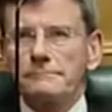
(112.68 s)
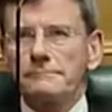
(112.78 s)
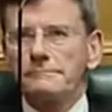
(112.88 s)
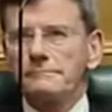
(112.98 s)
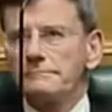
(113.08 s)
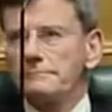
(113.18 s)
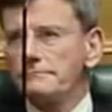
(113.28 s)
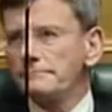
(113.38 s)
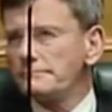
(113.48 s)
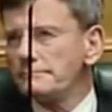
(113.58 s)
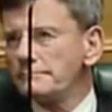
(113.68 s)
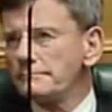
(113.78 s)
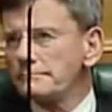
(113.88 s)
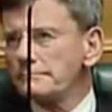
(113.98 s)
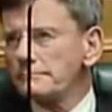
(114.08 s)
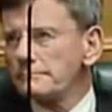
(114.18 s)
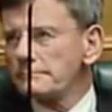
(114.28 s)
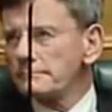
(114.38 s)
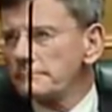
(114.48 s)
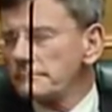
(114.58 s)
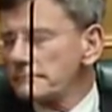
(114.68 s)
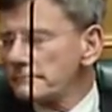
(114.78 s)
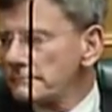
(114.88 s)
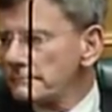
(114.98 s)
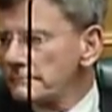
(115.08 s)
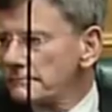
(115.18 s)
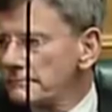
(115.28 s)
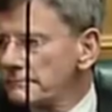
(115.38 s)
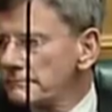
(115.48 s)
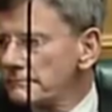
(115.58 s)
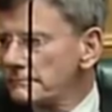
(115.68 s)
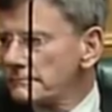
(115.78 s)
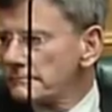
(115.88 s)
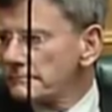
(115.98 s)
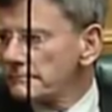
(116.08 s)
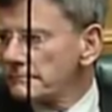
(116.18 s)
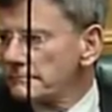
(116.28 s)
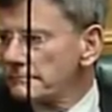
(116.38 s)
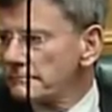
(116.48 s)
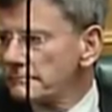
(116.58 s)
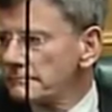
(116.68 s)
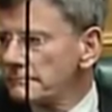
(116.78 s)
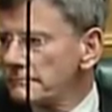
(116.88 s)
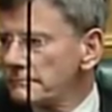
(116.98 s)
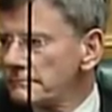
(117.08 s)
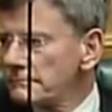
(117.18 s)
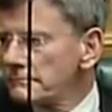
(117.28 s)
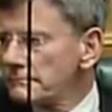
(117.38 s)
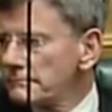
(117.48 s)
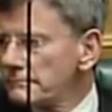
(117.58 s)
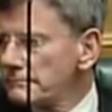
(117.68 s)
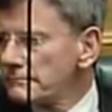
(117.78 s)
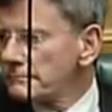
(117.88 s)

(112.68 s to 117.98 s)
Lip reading: (not speaking)